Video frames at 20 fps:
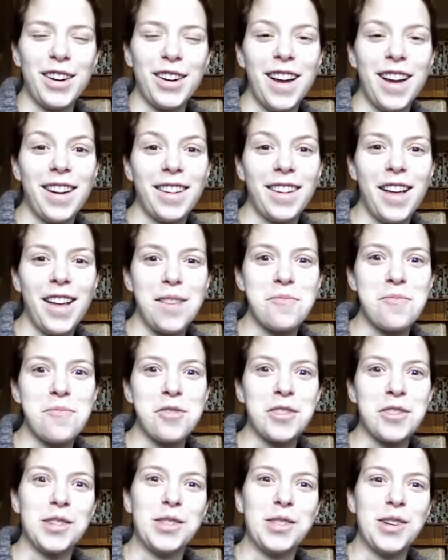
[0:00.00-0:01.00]
not a lot
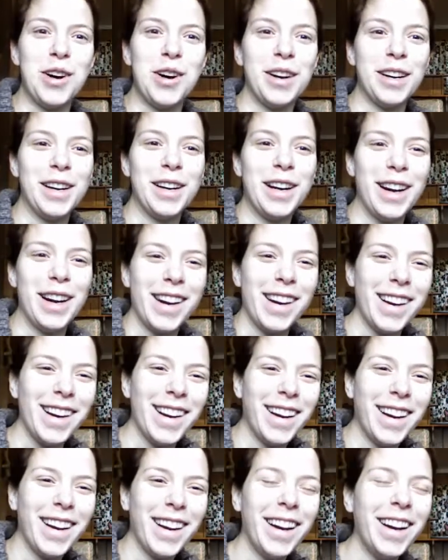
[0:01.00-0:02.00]
more stronger,
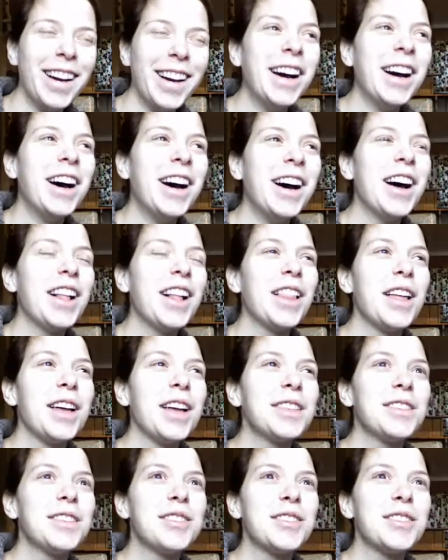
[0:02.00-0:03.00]
a
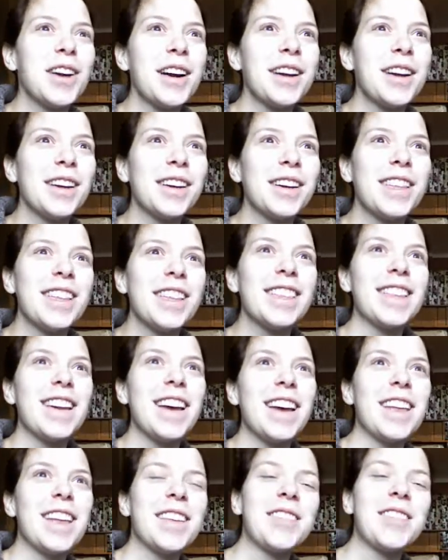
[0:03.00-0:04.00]
lot stronger than the
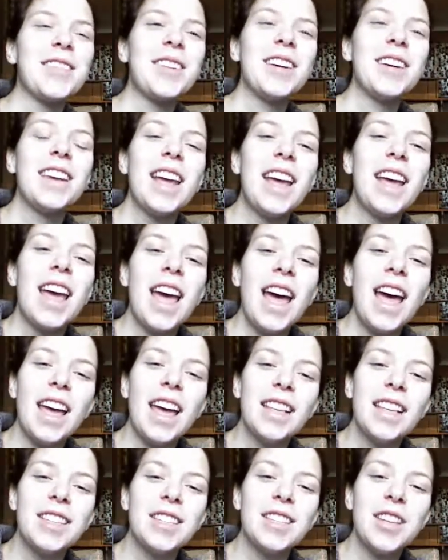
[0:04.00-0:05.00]
other one.
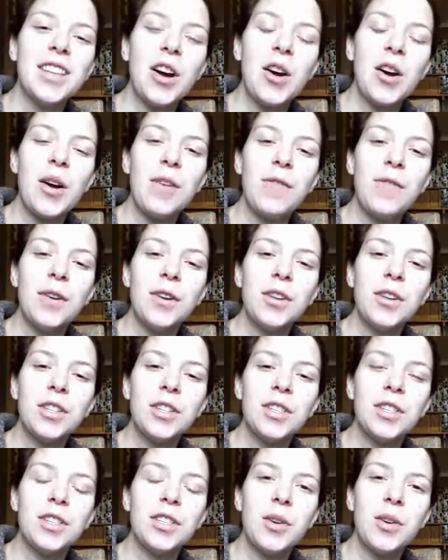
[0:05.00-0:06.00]
And so if you're
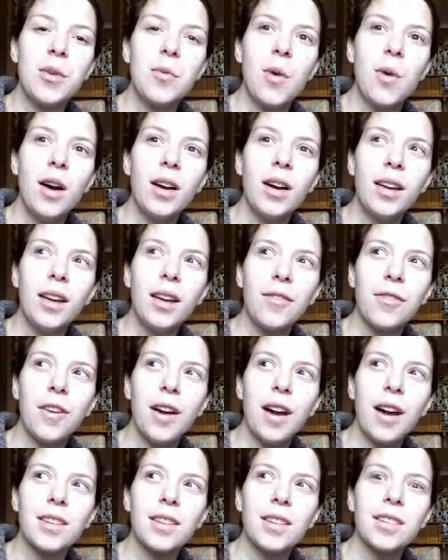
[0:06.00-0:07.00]
just doing walking for
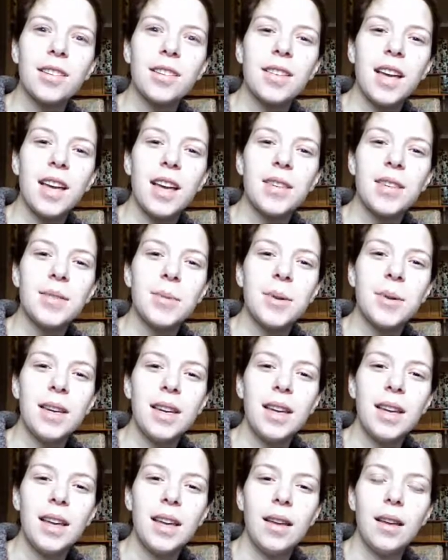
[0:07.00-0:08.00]
exercise, wouldn't
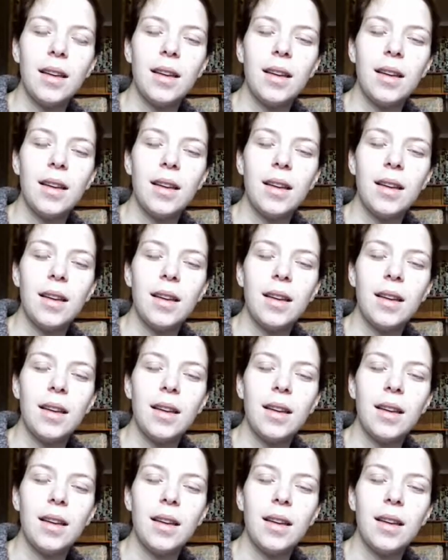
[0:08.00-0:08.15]
it